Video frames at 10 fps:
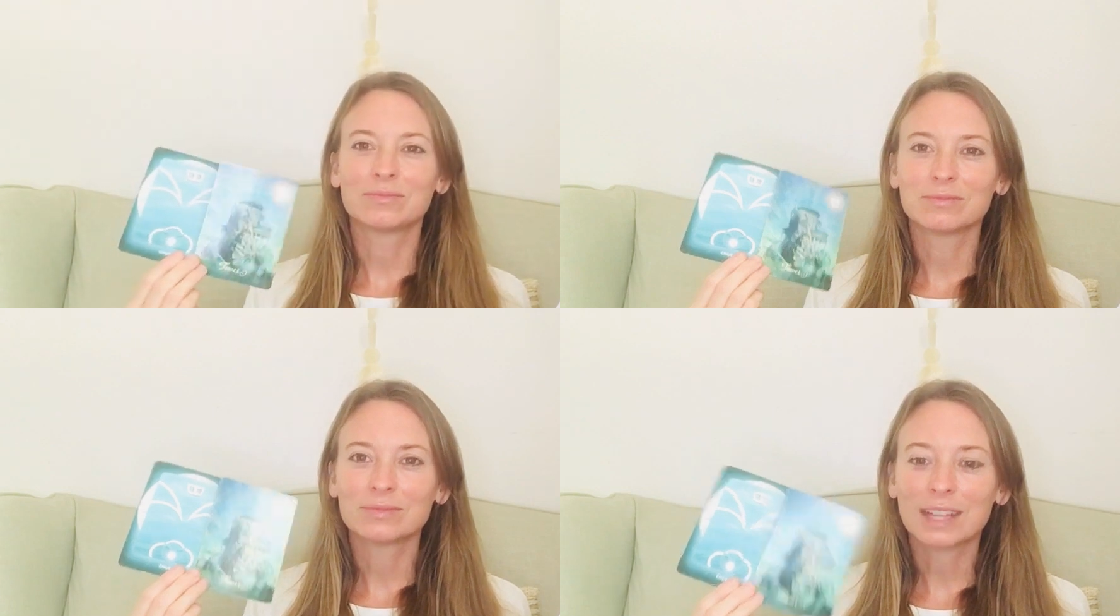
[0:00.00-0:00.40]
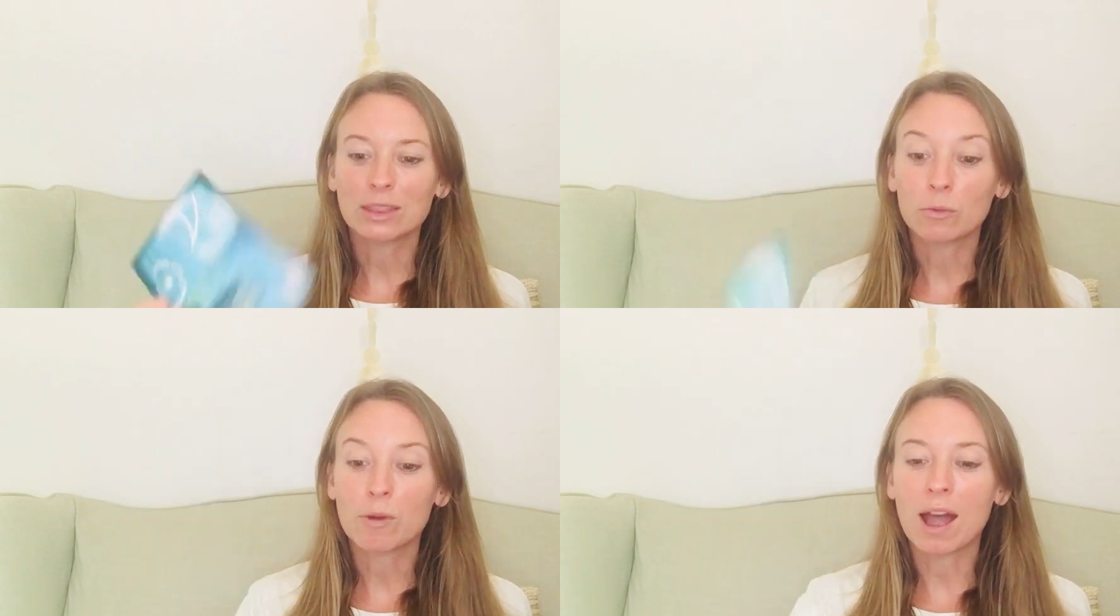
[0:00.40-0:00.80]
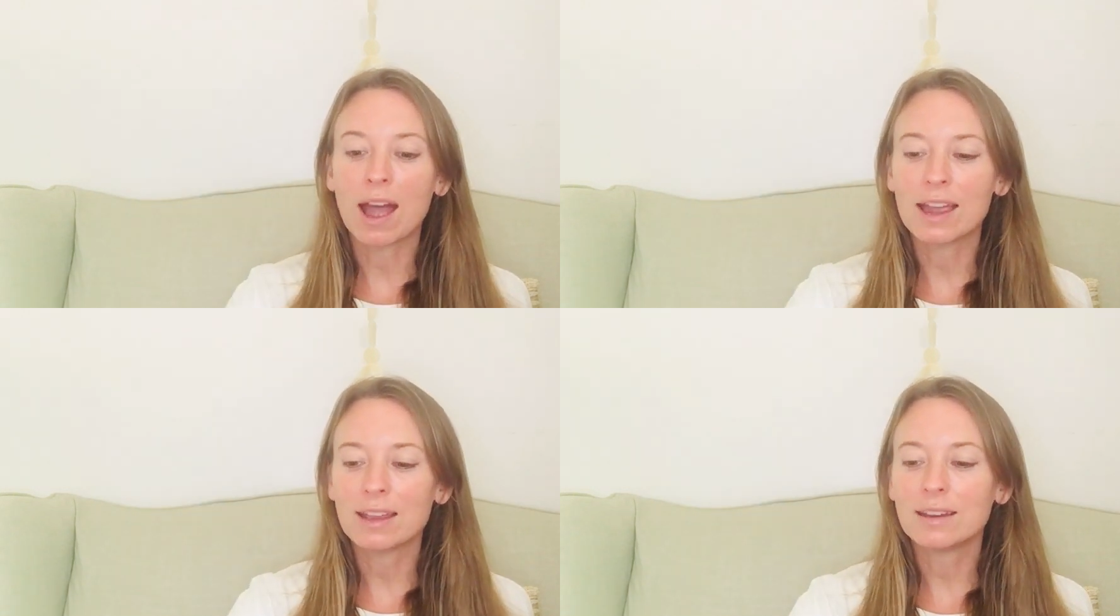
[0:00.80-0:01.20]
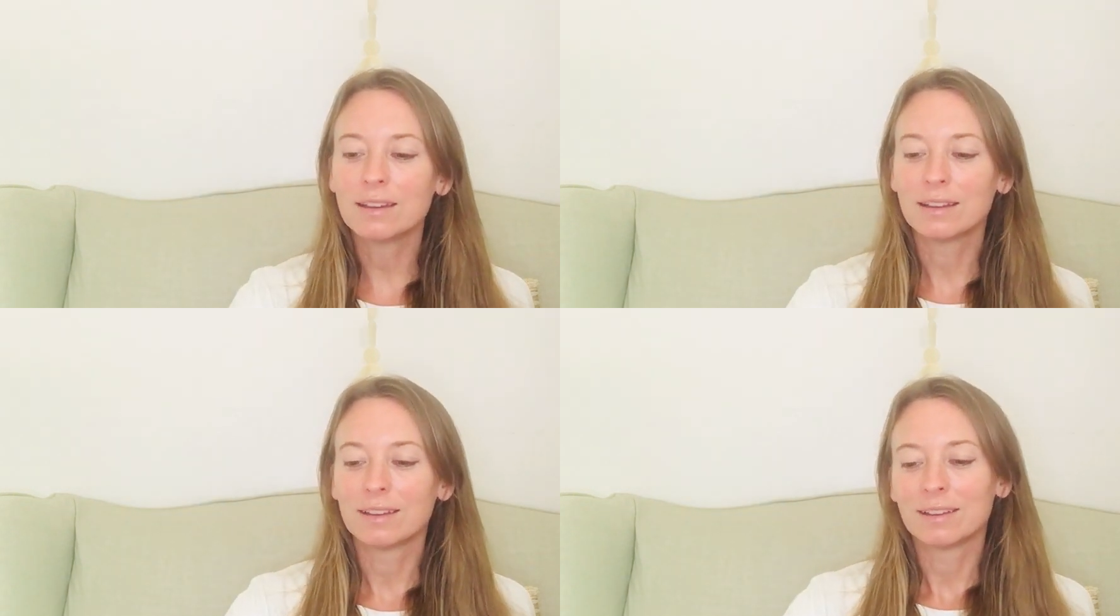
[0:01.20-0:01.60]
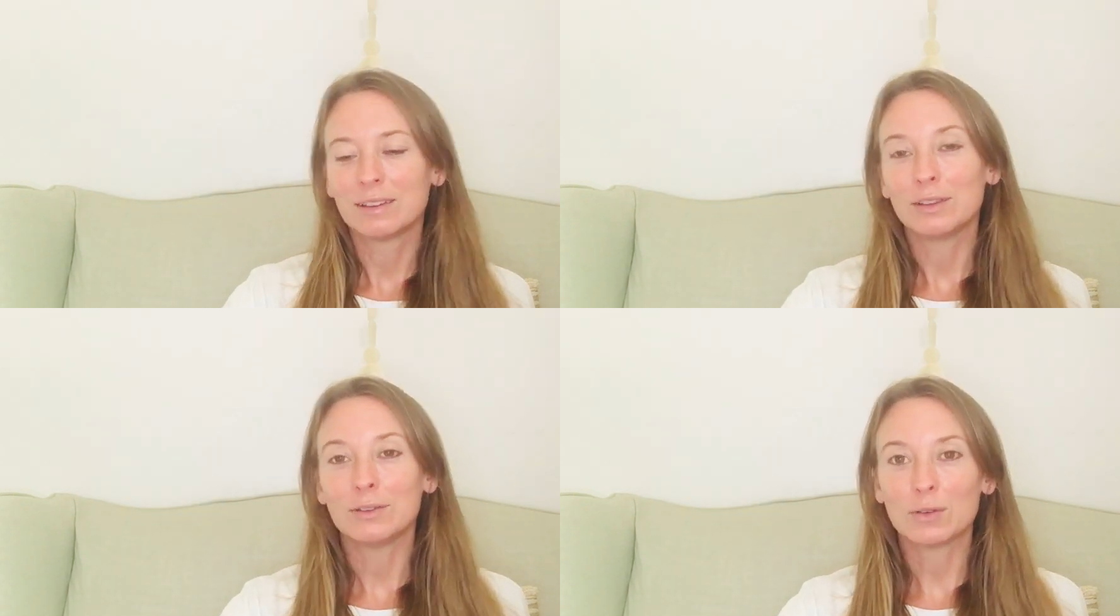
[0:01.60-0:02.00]
let the ride,
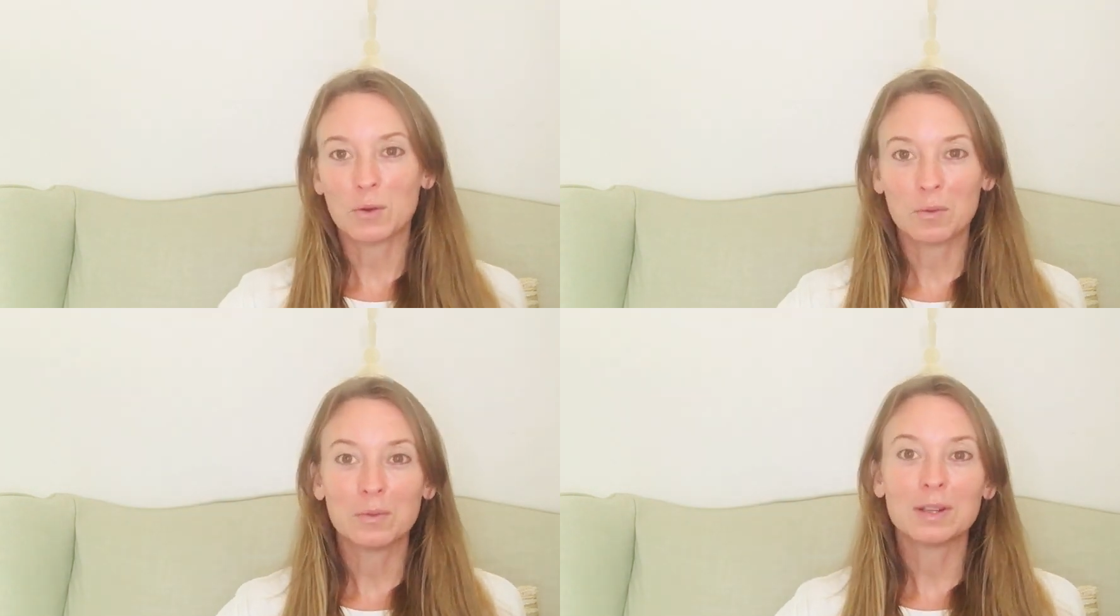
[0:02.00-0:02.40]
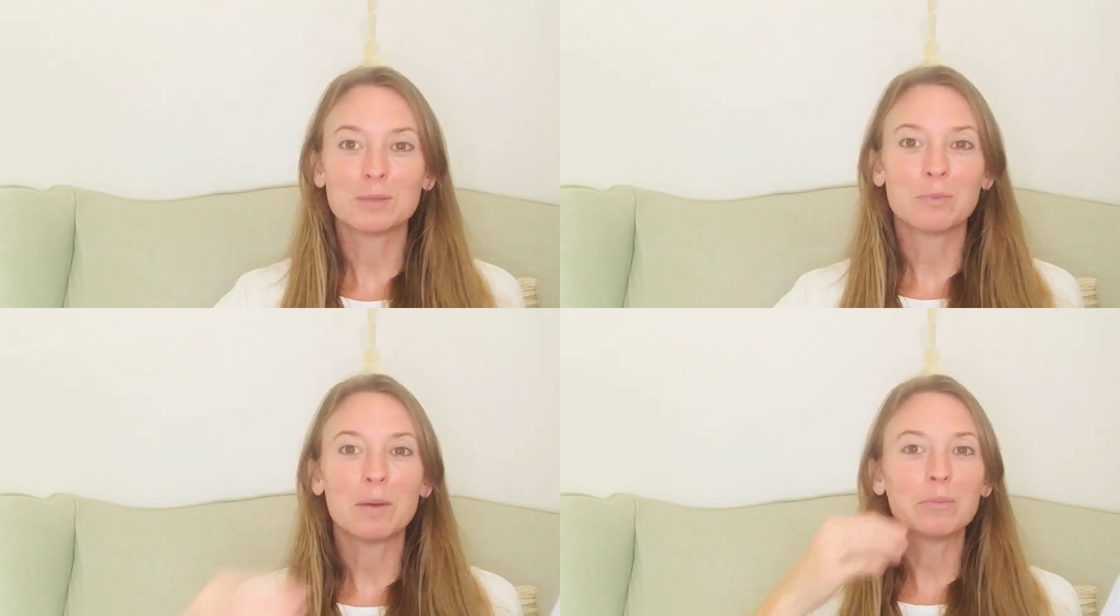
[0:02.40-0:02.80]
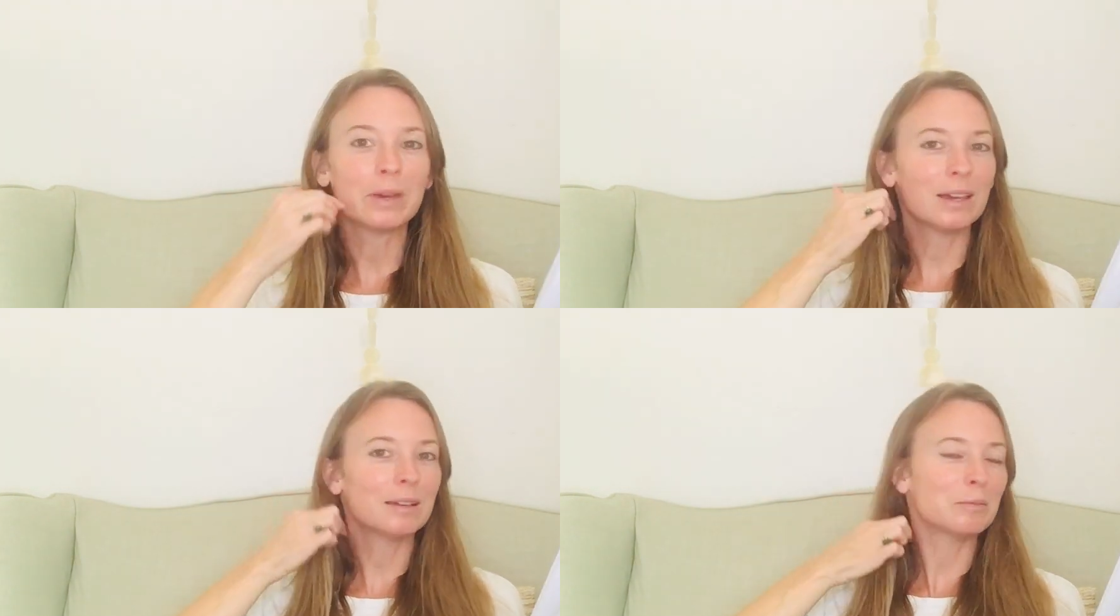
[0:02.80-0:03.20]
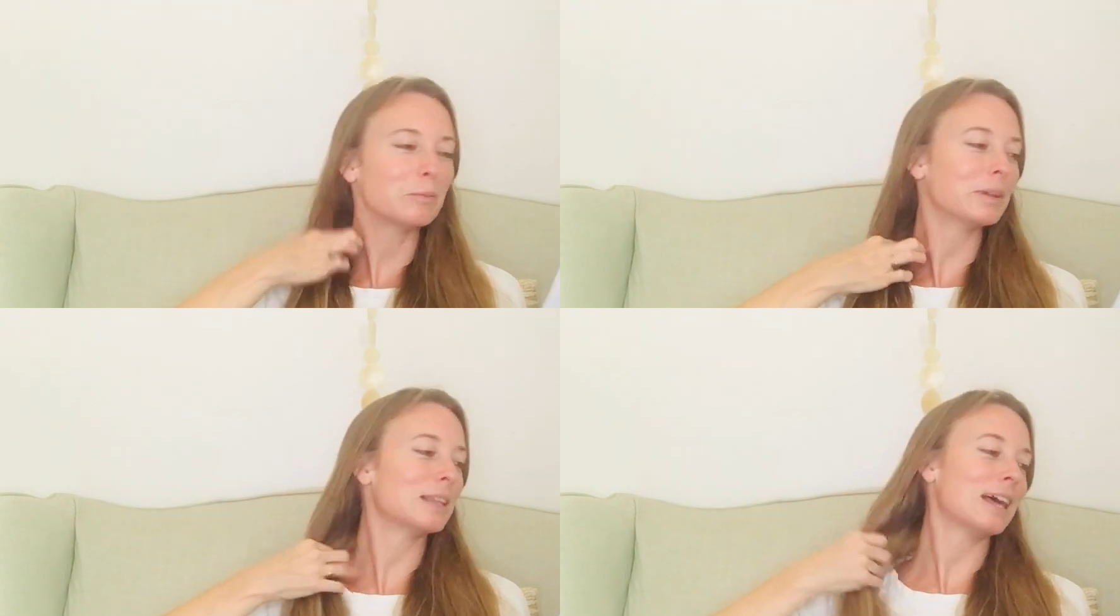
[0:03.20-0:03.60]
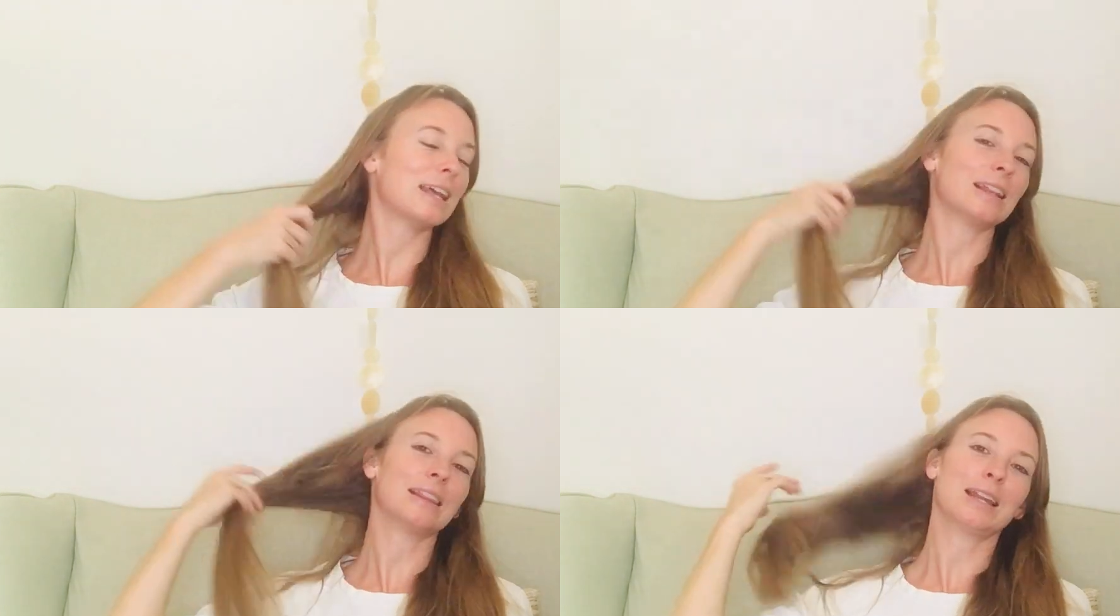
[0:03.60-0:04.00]
you know, it's bumpy, but let
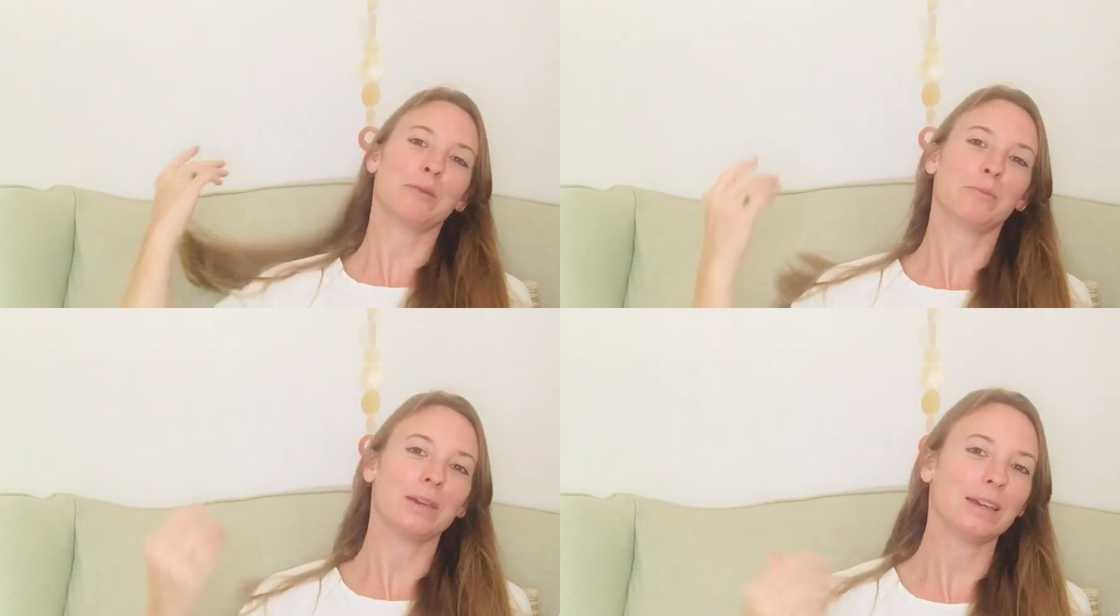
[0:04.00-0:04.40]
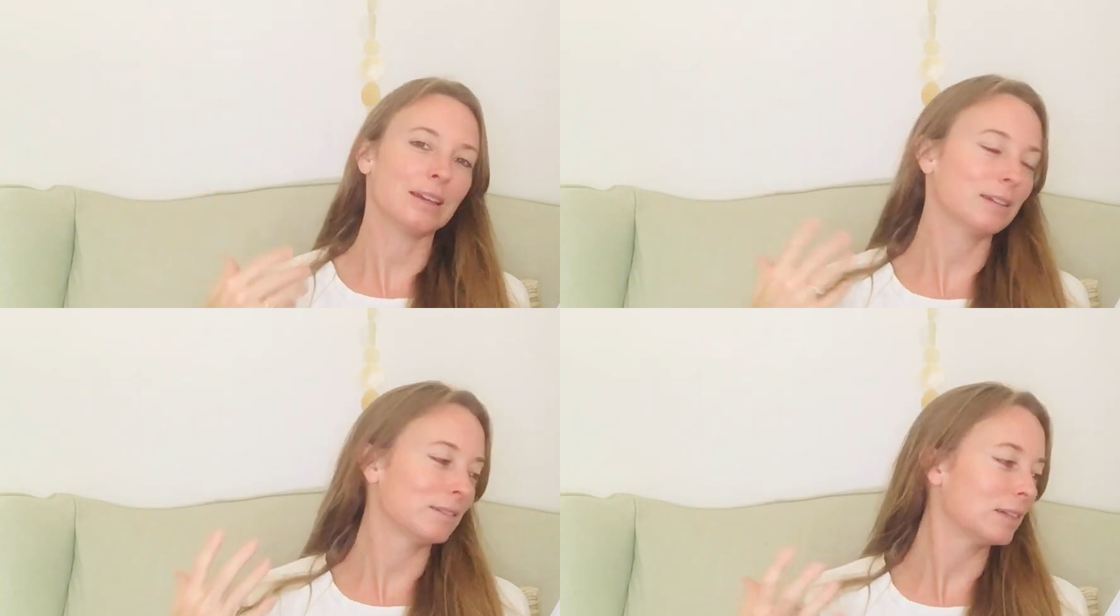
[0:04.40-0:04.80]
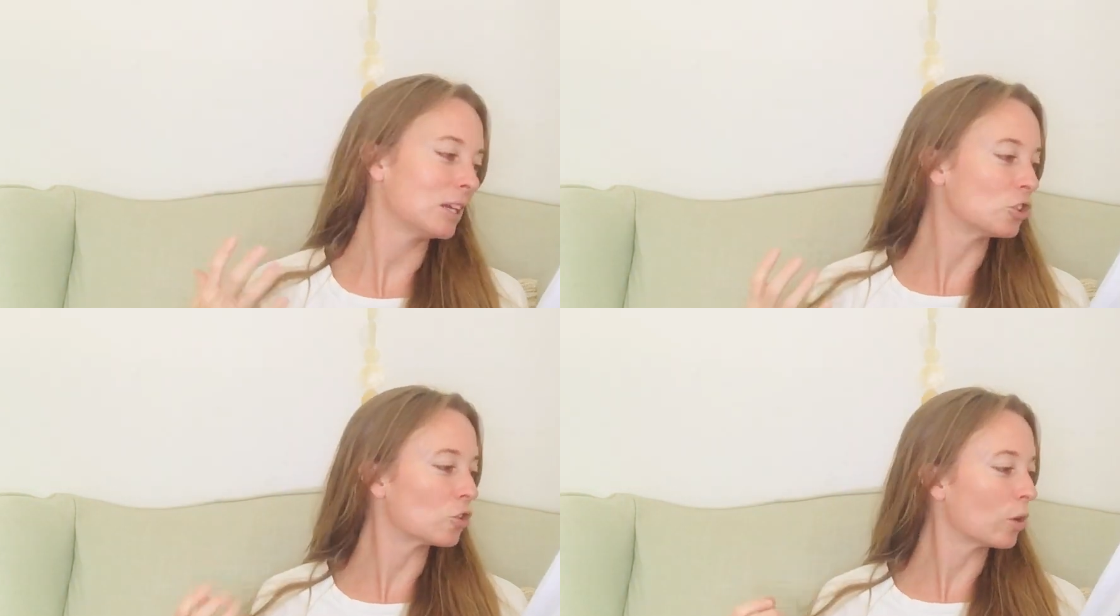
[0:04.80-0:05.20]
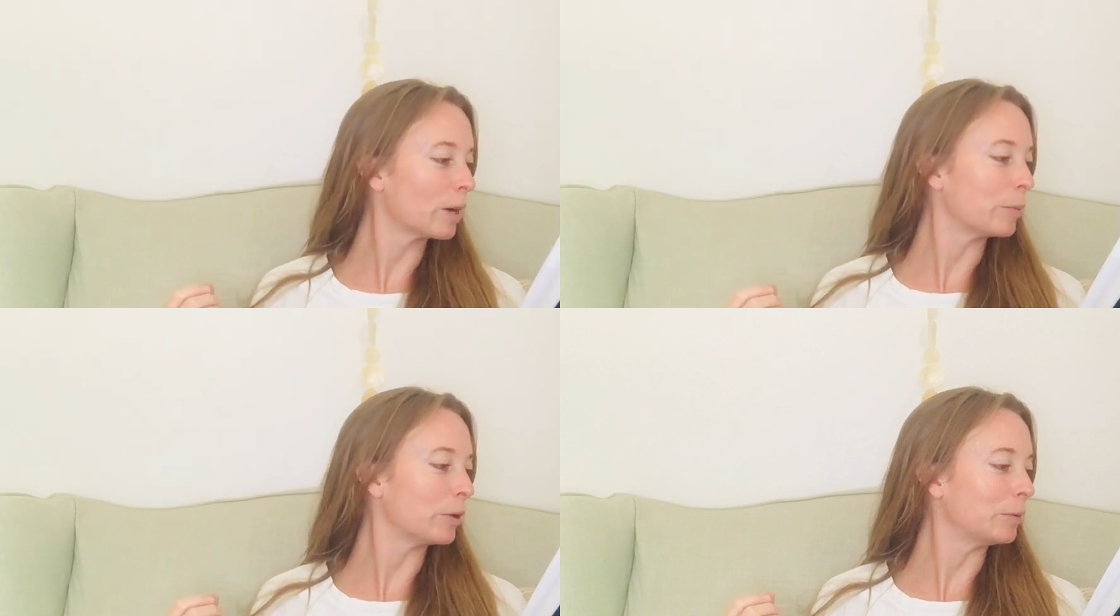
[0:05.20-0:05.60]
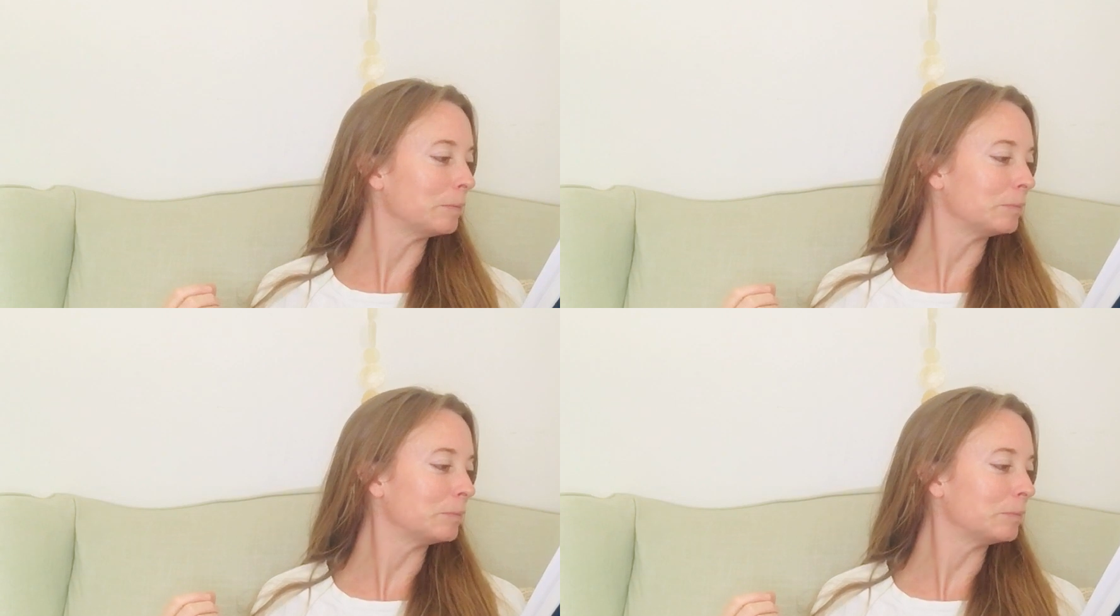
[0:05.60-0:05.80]
it be enjoyable.